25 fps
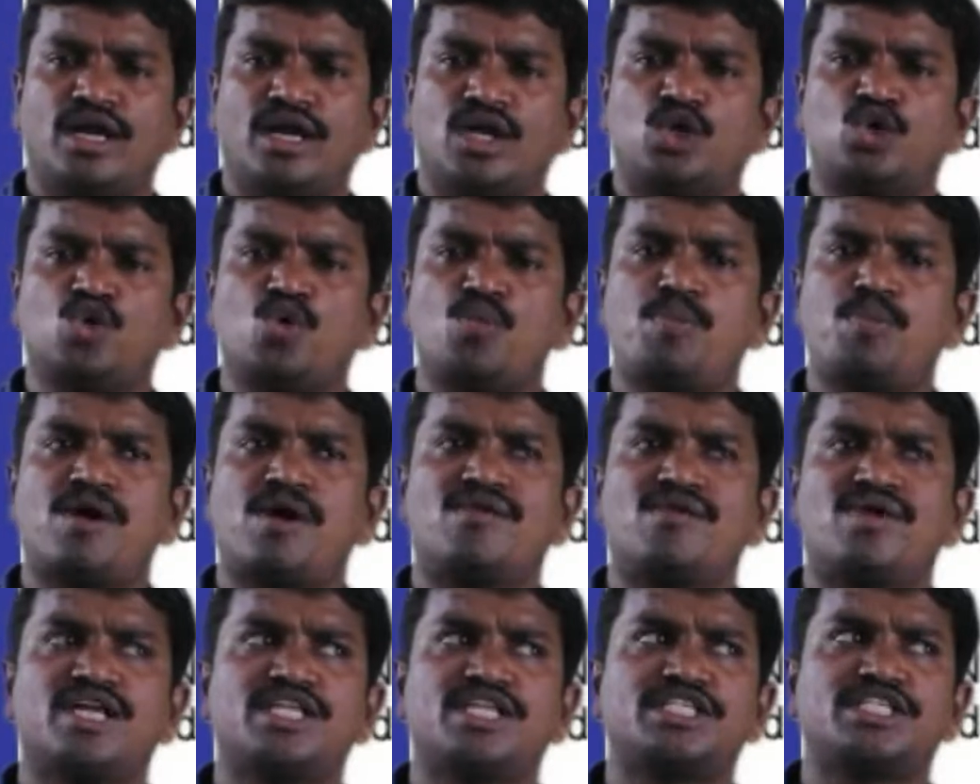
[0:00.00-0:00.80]
2
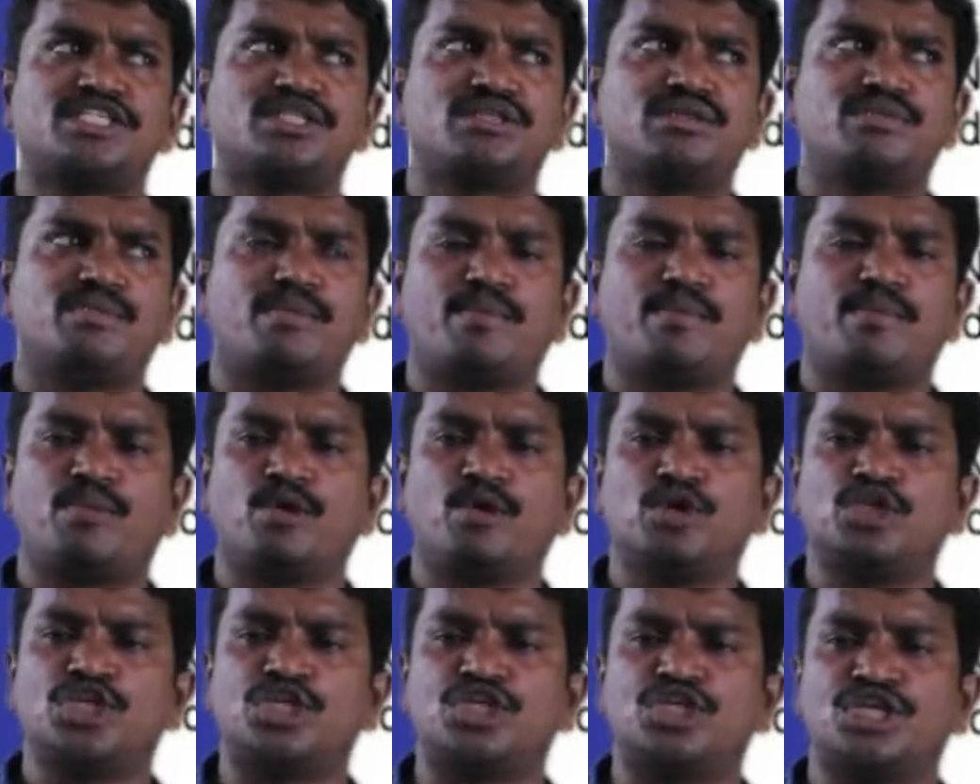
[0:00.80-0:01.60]
power
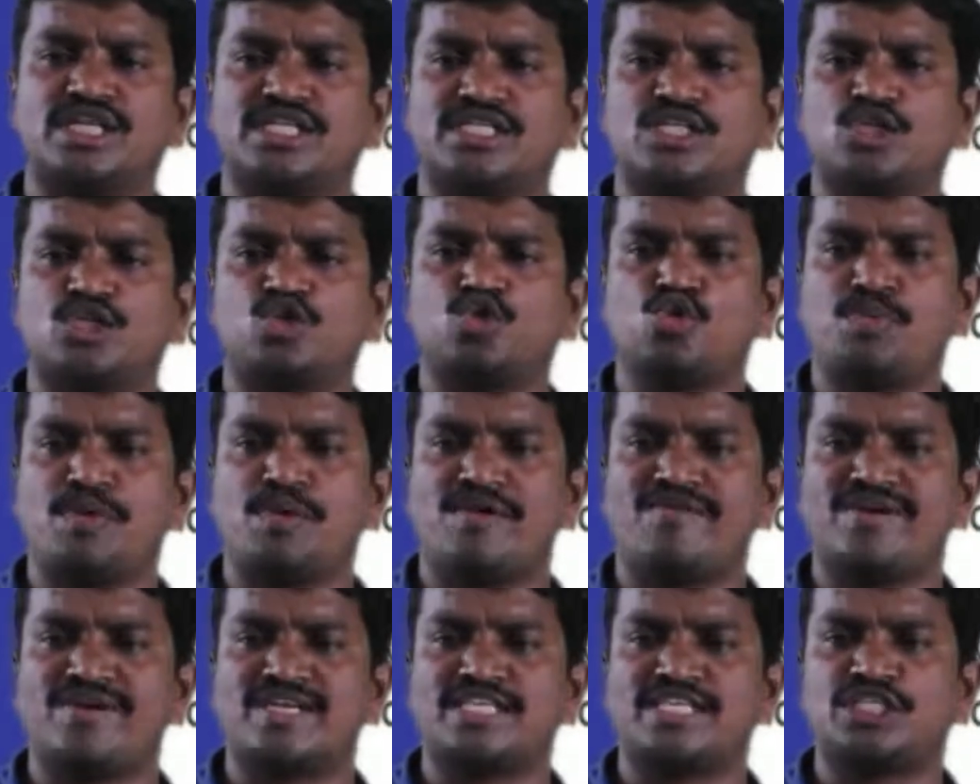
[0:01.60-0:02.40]
positions, 2
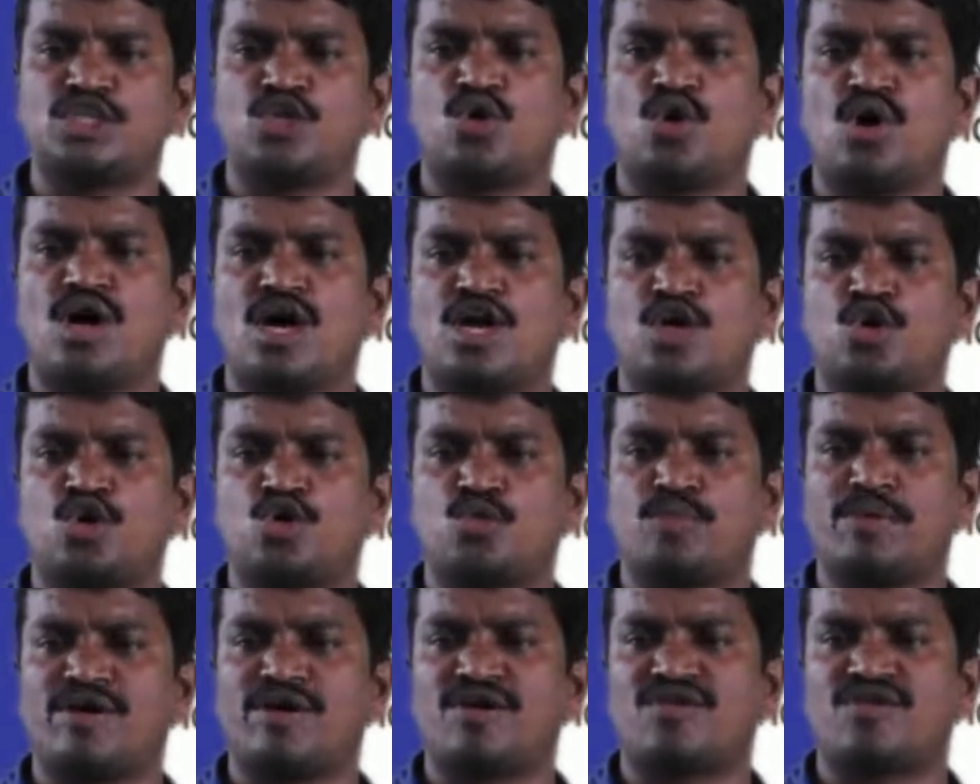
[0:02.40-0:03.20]
power 0 or 2
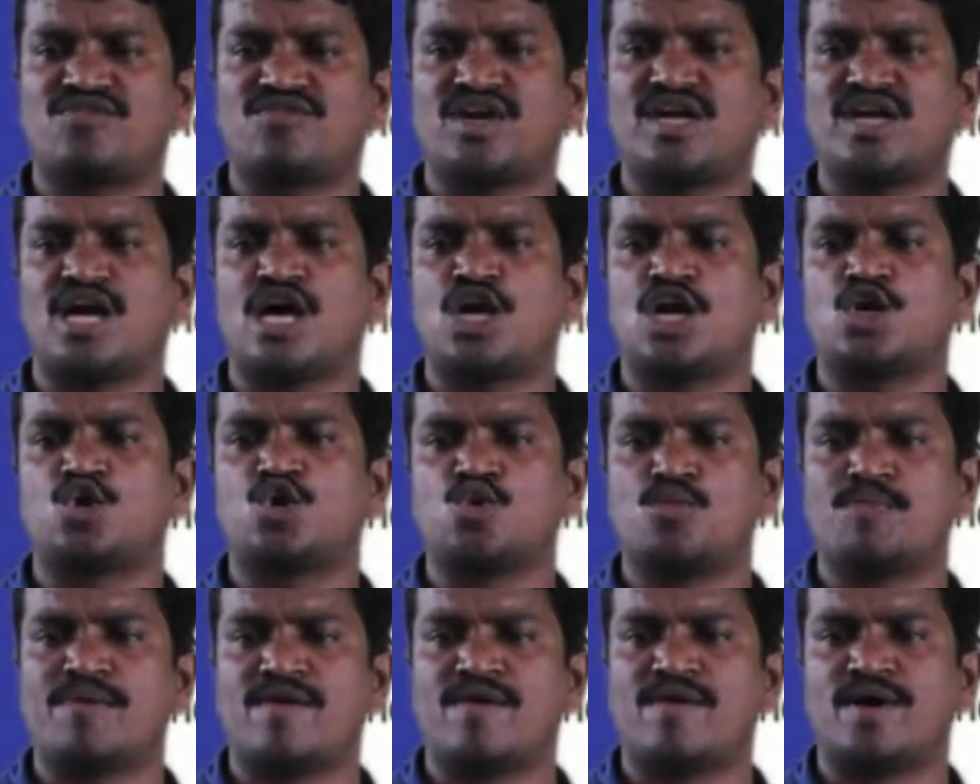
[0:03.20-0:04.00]
power 1 or 2
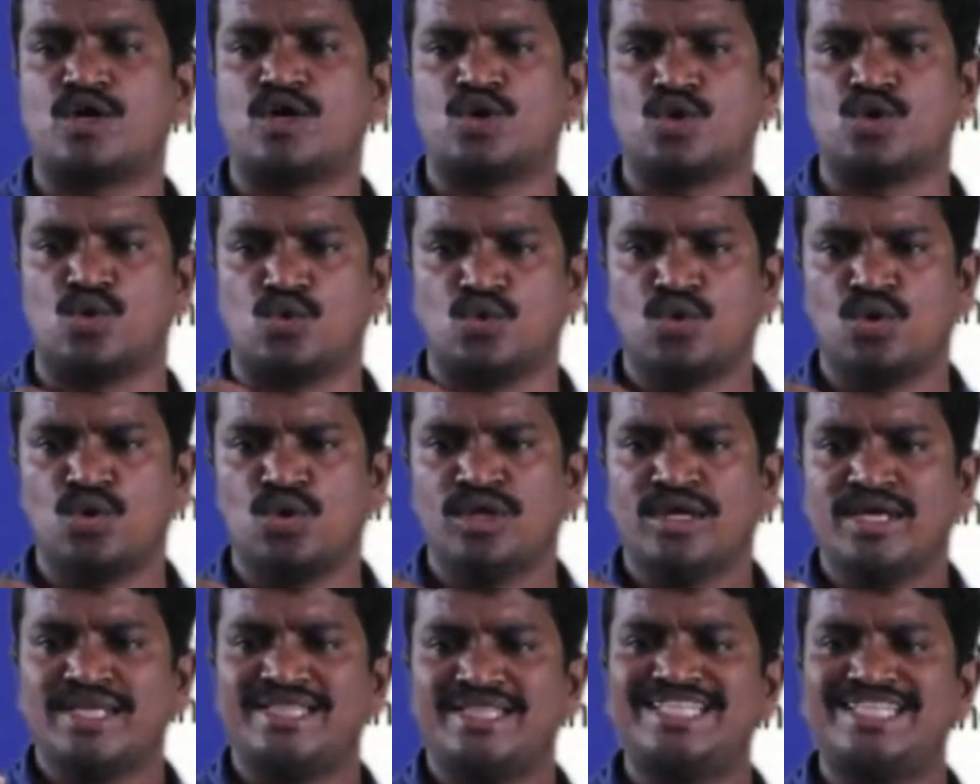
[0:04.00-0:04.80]
power 2,
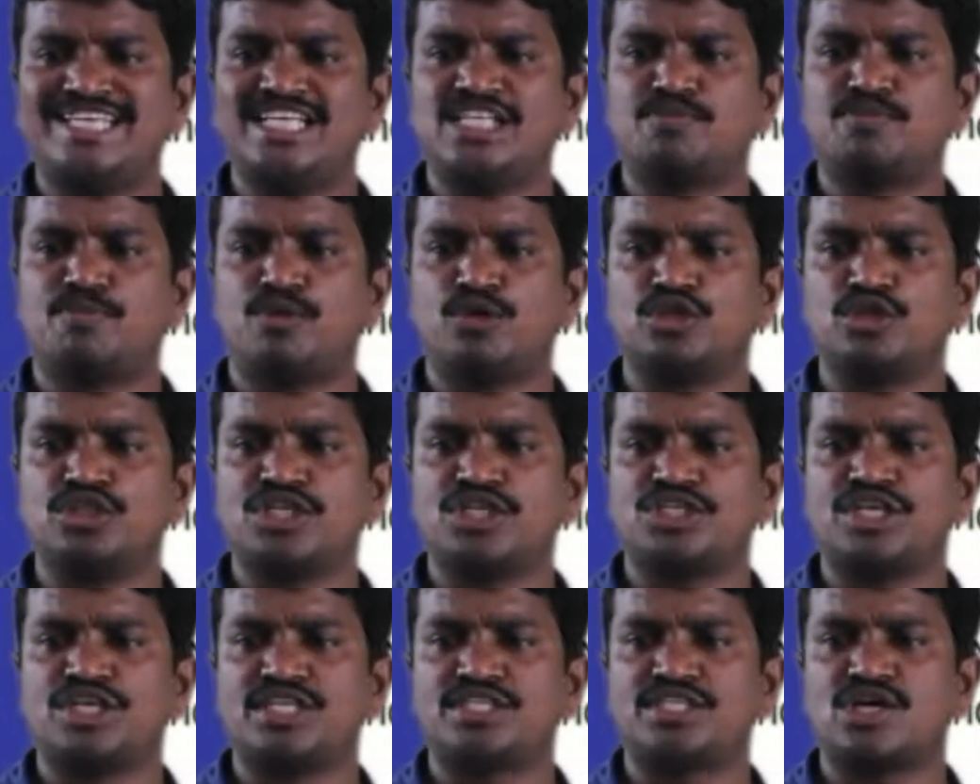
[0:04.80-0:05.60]
these
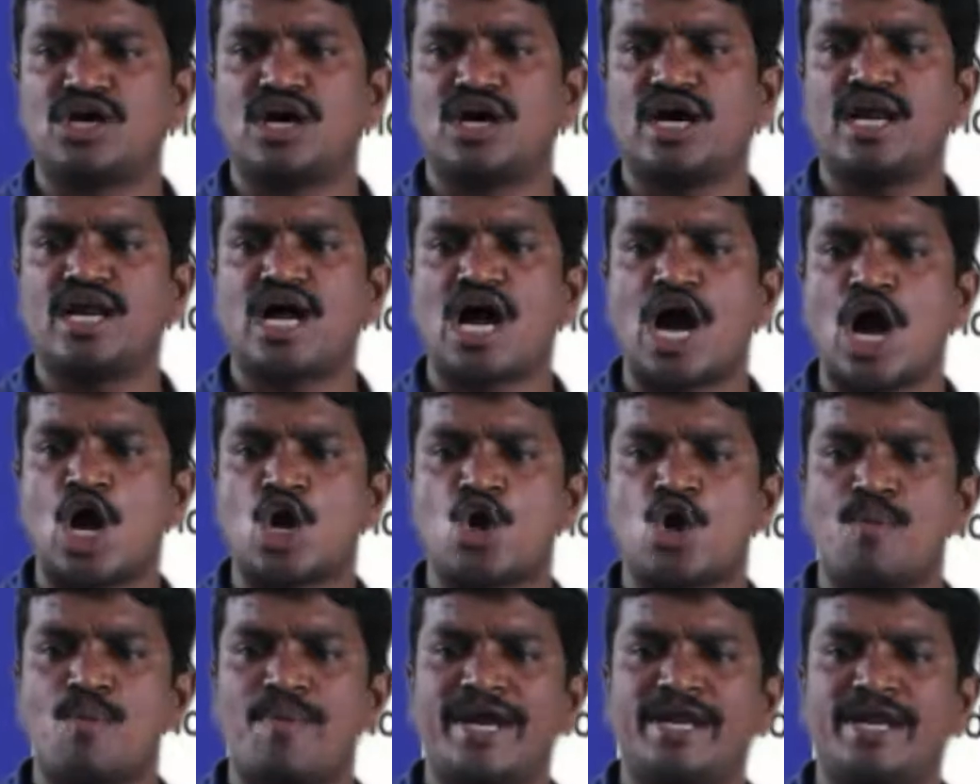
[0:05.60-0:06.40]
positions are
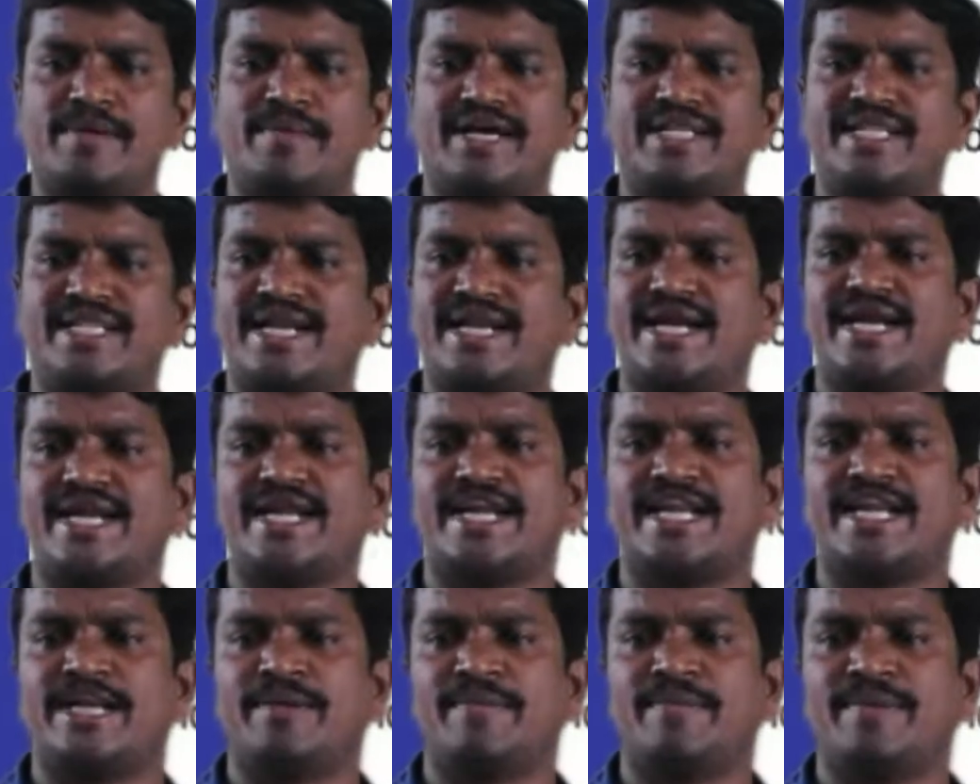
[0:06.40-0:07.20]
occupied by the
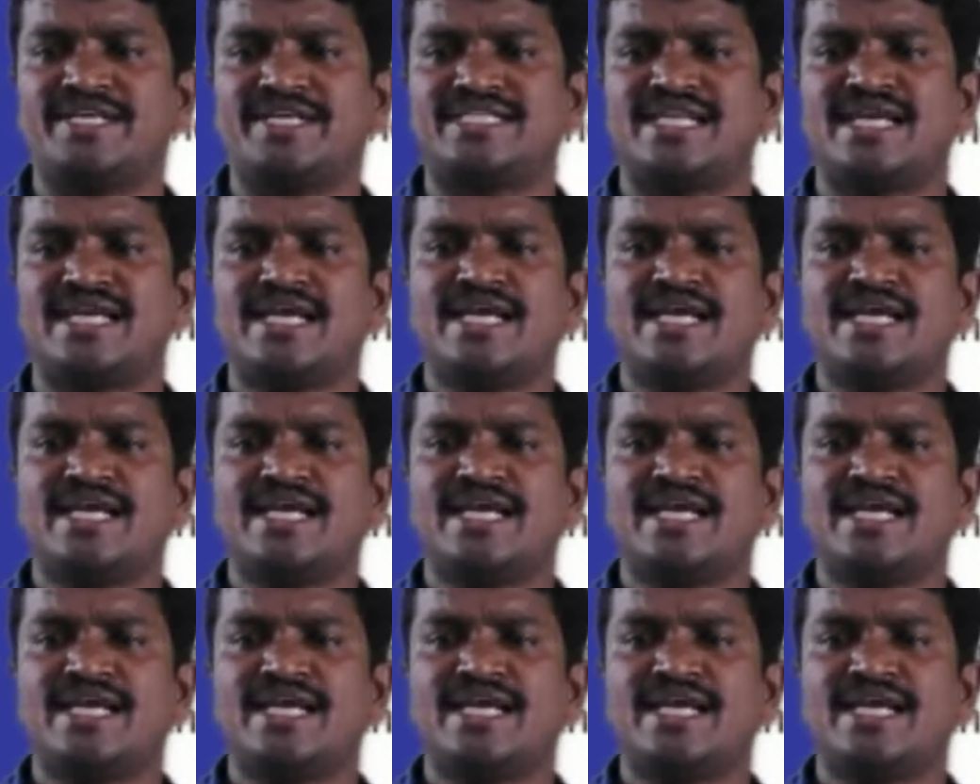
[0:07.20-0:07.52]
redundant bits.